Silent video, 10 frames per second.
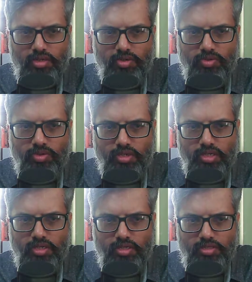
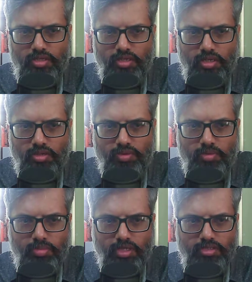Nokia
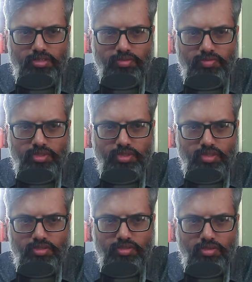G11 Plus with
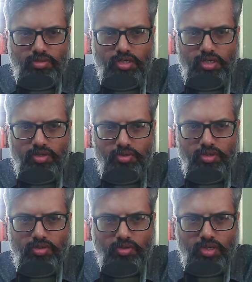the stock
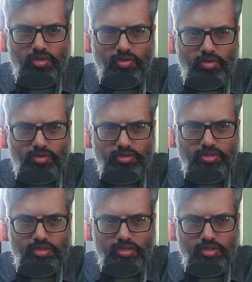Android 12 launched.